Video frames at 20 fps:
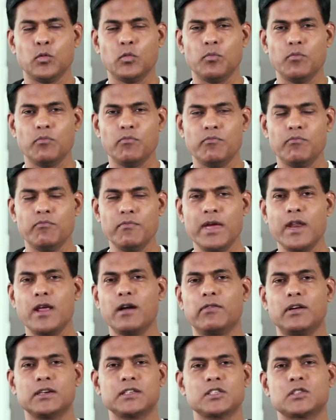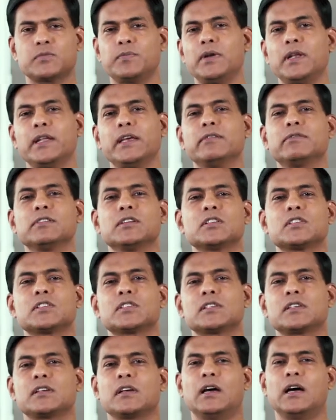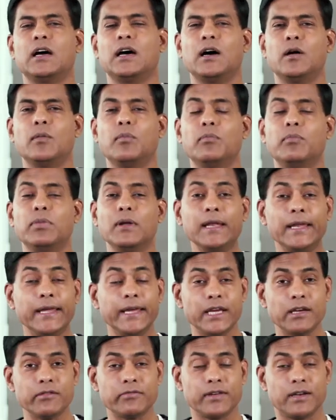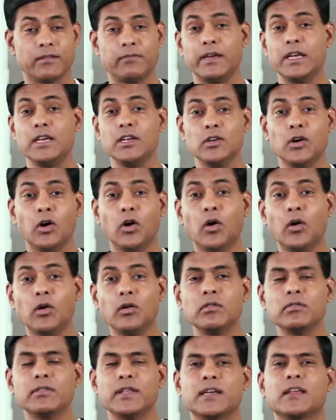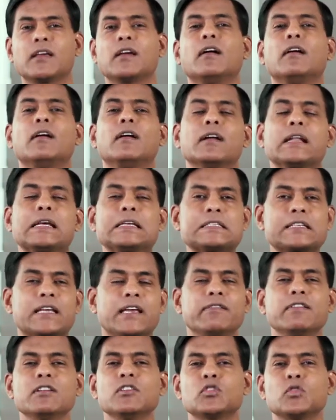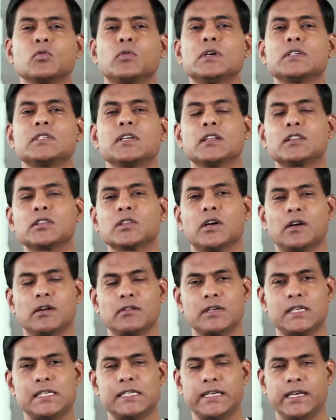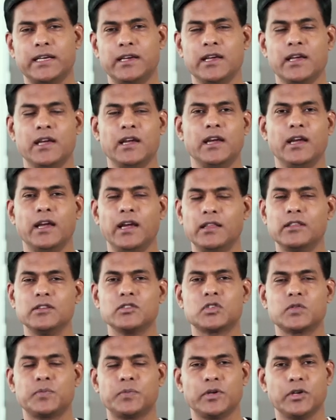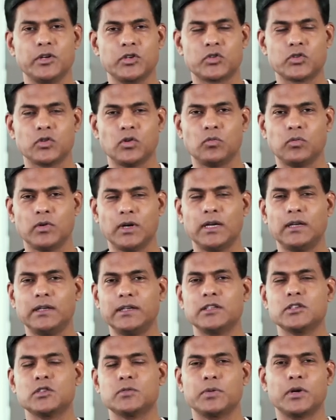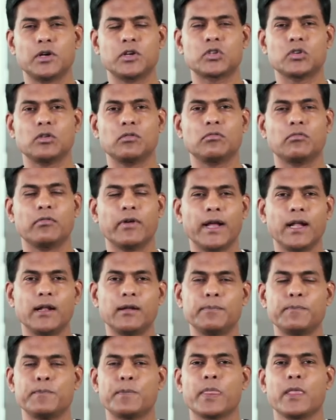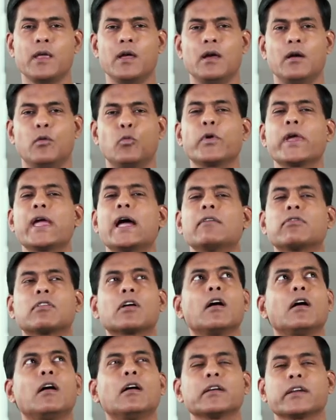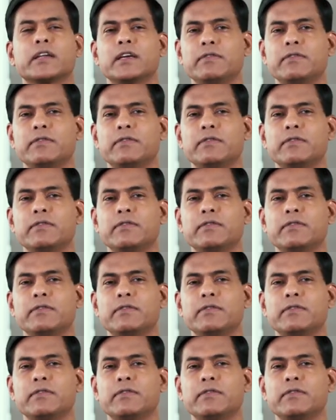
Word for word: Many of us as believers uh, believe and we know that God has given to us authority in the spiritual world, in the spiritual realm. We have God